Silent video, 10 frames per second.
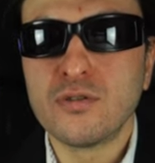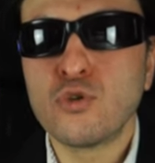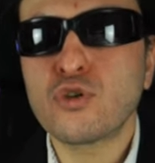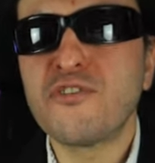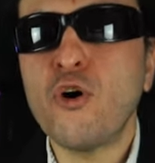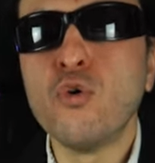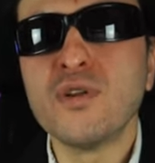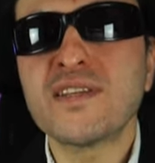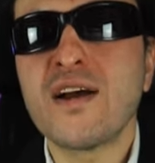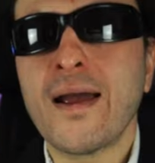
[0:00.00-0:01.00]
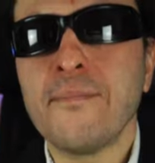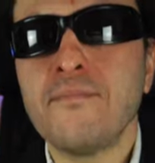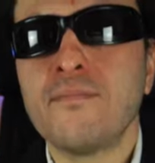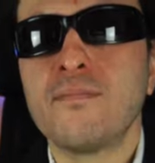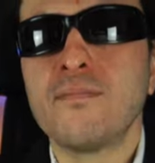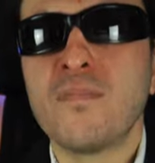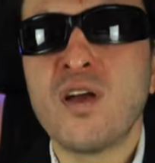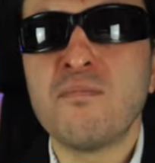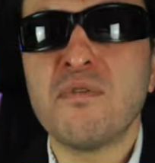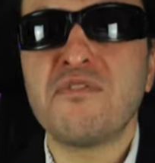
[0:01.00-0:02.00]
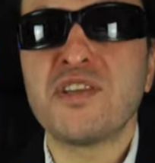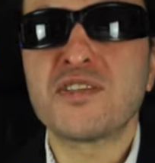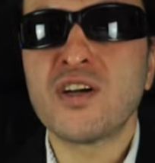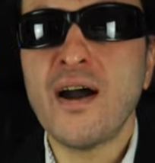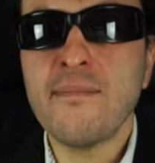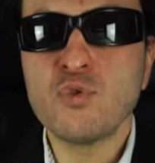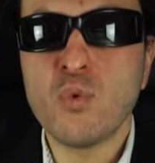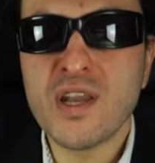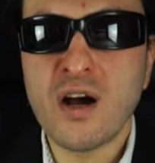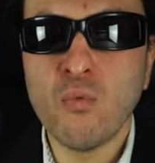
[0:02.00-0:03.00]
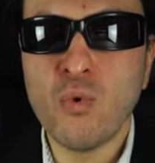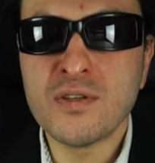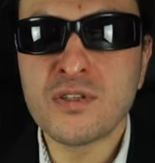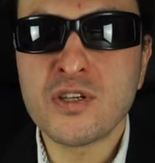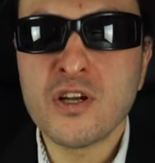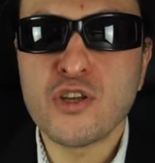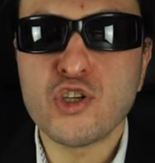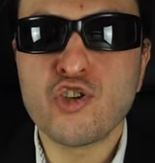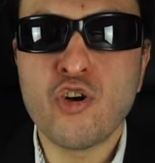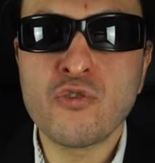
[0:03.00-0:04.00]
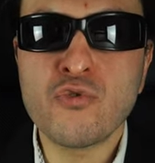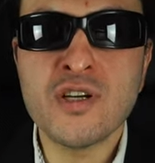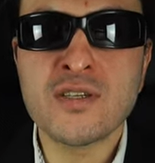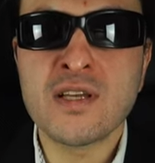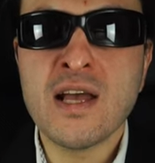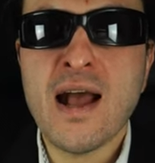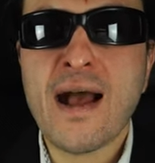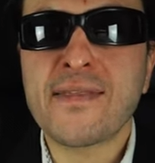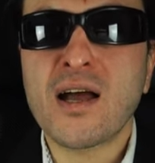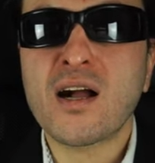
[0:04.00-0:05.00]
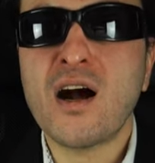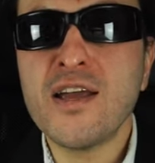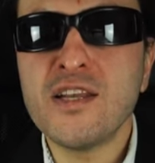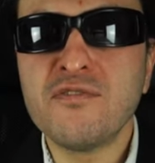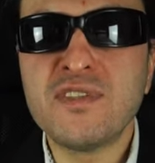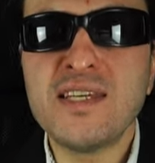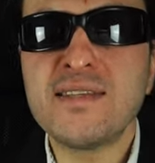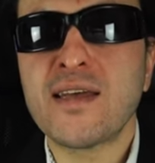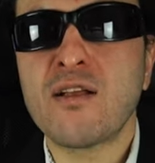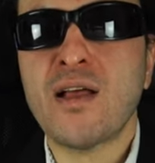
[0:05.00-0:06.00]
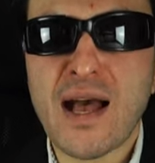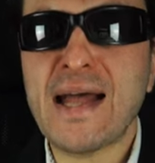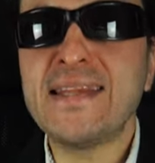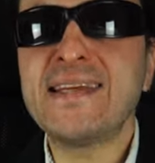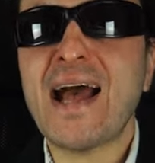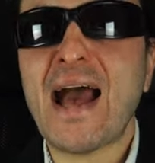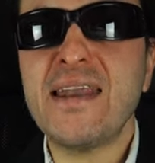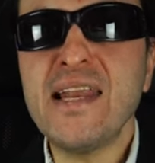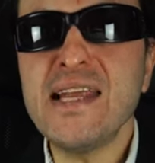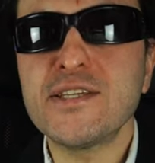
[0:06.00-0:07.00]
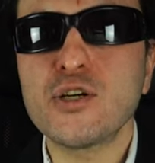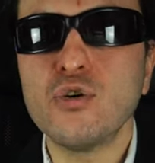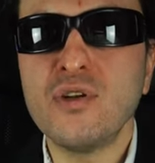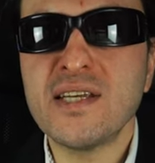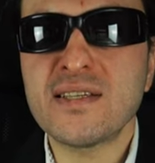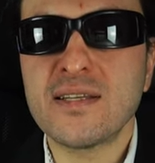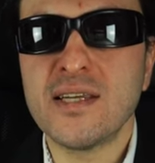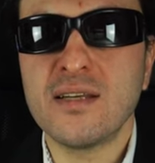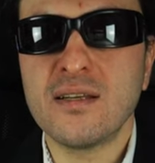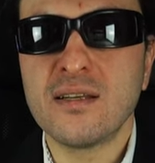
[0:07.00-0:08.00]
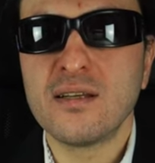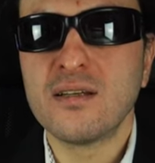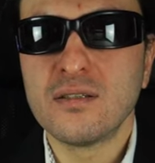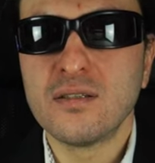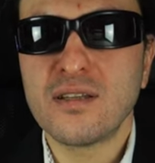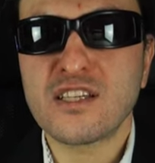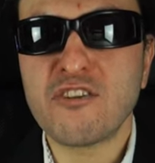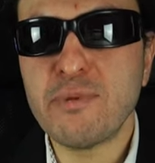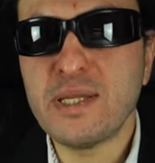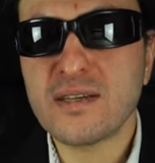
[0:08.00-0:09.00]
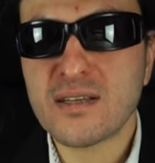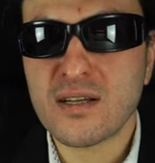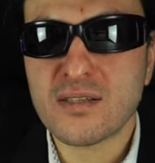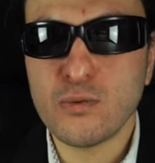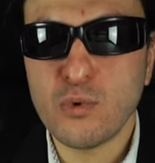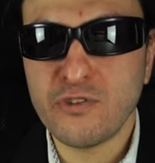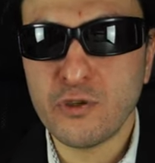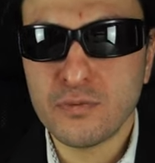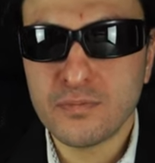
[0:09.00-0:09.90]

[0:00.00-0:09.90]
Not for all the time, but for the times when I want the genres and that kind of detail and analytical listening that I've been discussing with you.